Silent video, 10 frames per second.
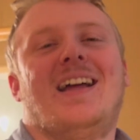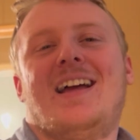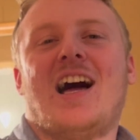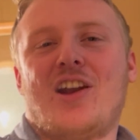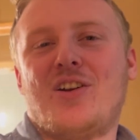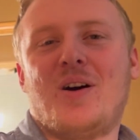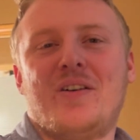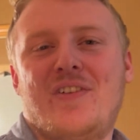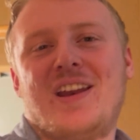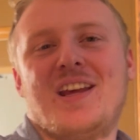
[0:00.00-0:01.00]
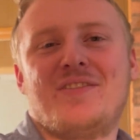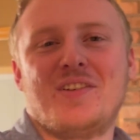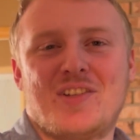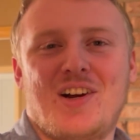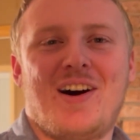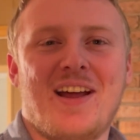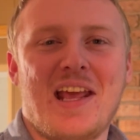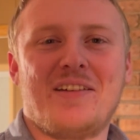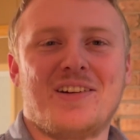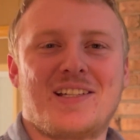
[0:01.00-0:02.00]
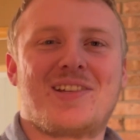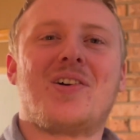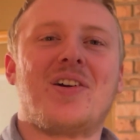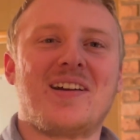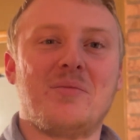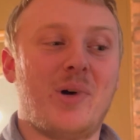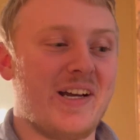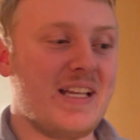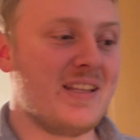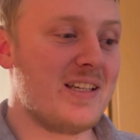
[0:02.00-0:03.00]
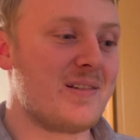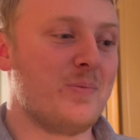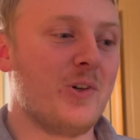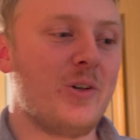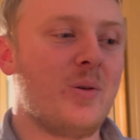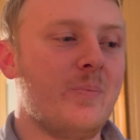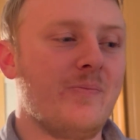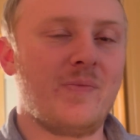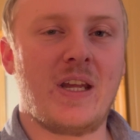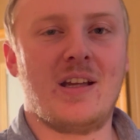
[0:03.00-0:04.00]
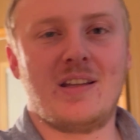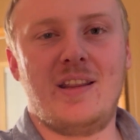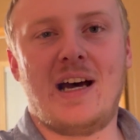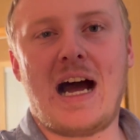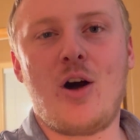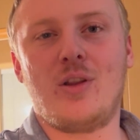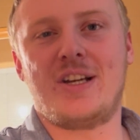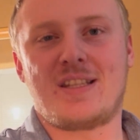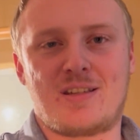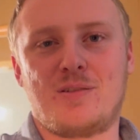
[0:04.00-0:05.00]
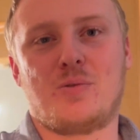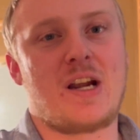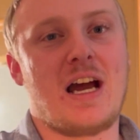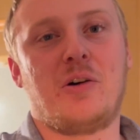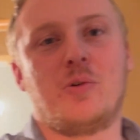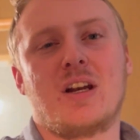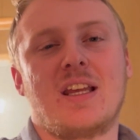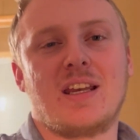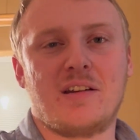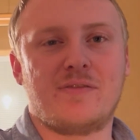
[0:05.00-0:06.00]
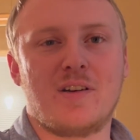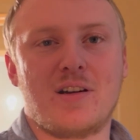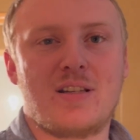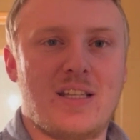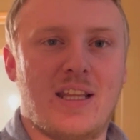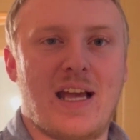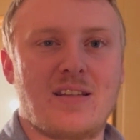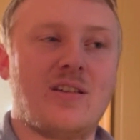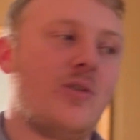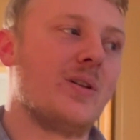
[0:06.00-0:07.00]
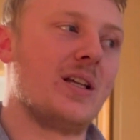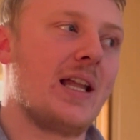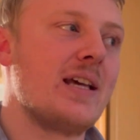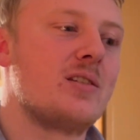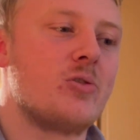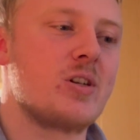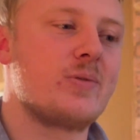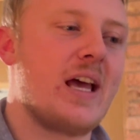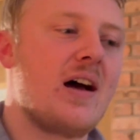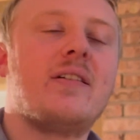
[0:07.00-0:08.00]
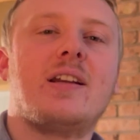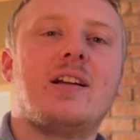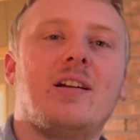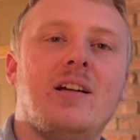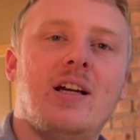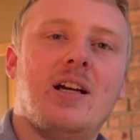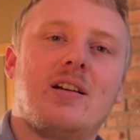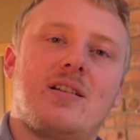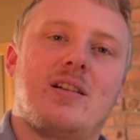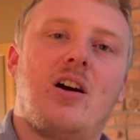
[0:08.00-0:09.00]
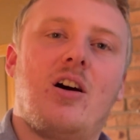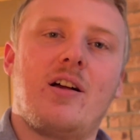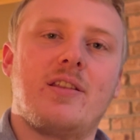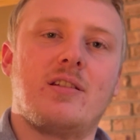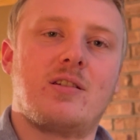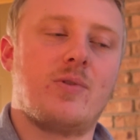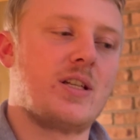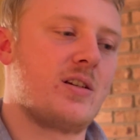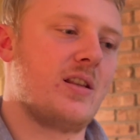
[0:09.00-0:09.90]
I don't know if any of you saw on Avery's story, but in this room, the outlets were not working at first, and that's the only light source we have in here because they're all on the switch.